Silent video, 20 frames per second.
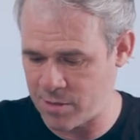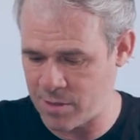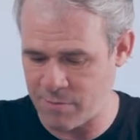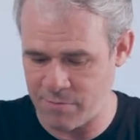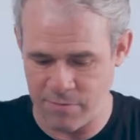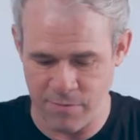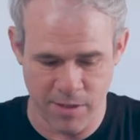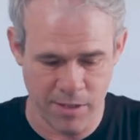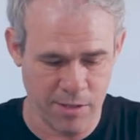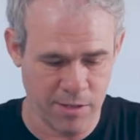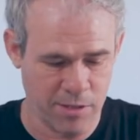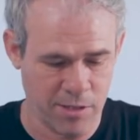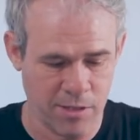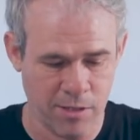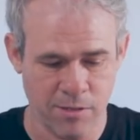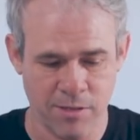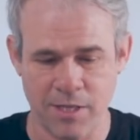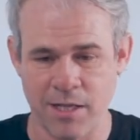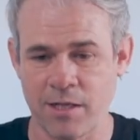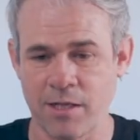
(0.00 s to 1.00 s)
I figured, you
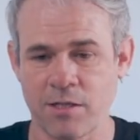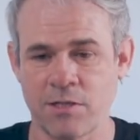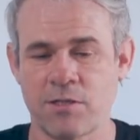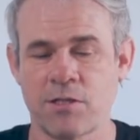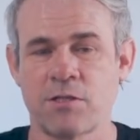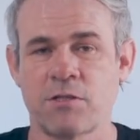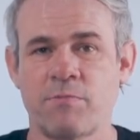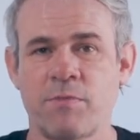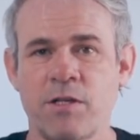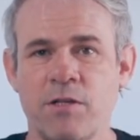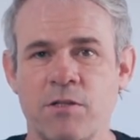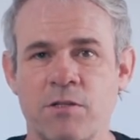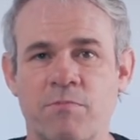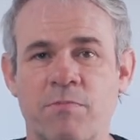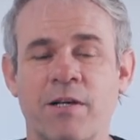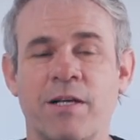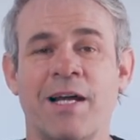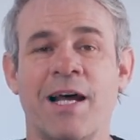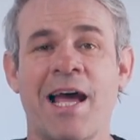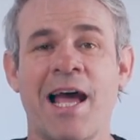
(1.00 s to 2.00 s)
know, sound like six speakers,
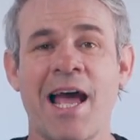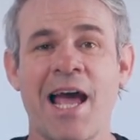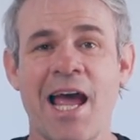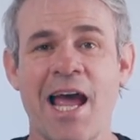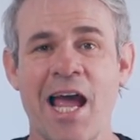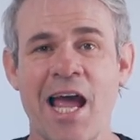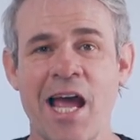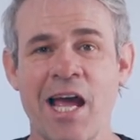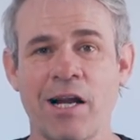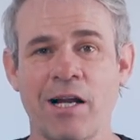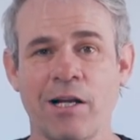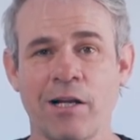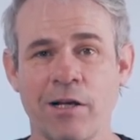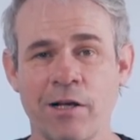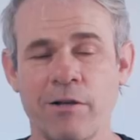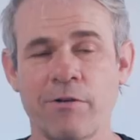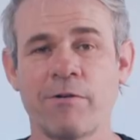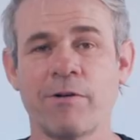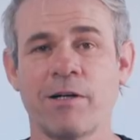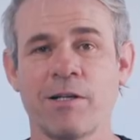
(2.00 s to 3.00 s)
but it
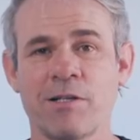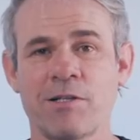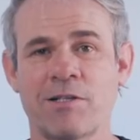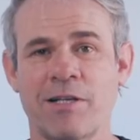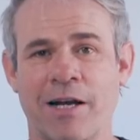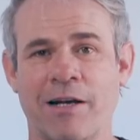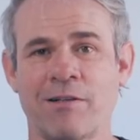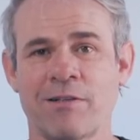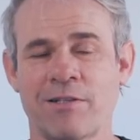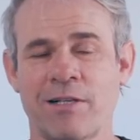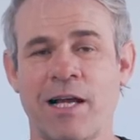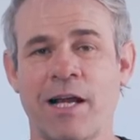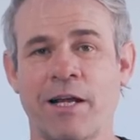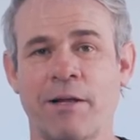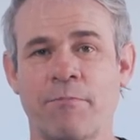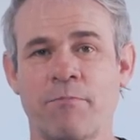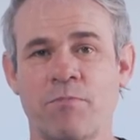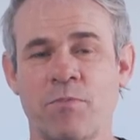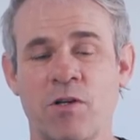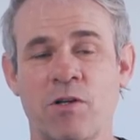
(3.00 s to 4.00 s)
literally sounds like
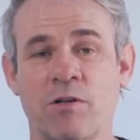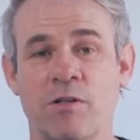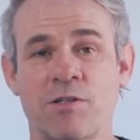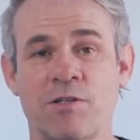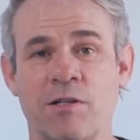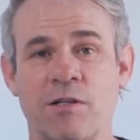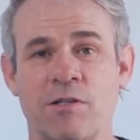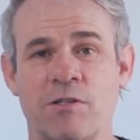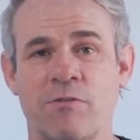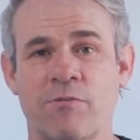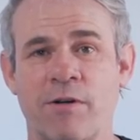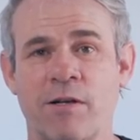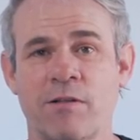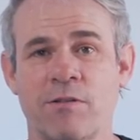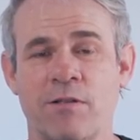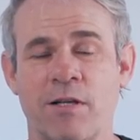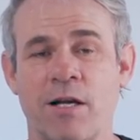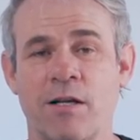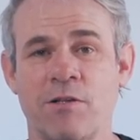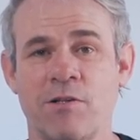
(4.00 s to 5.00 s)
you're listening to
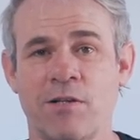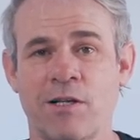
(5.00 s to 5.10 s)
surround sound.